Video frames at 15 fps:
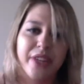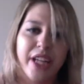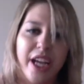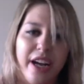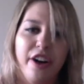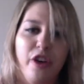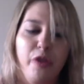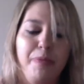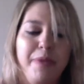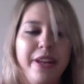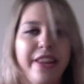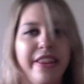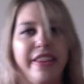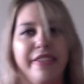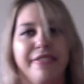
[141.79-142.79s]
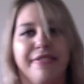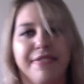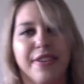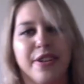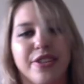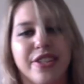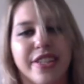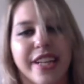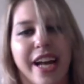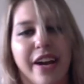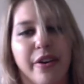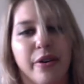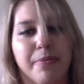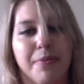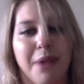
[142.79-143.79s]
opened the first
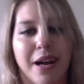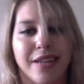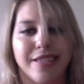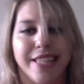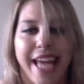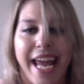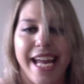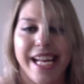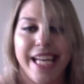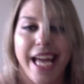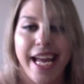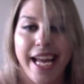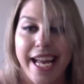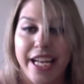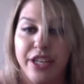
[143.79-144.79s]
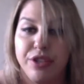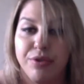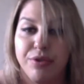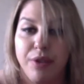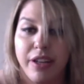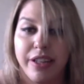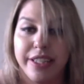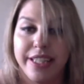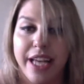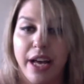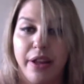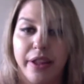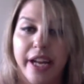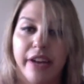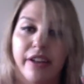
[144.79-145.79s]
chiropractic, aka drugless
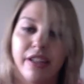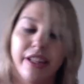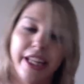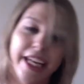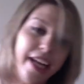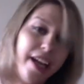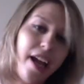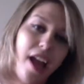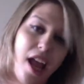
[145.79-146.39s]
healthcare clinic,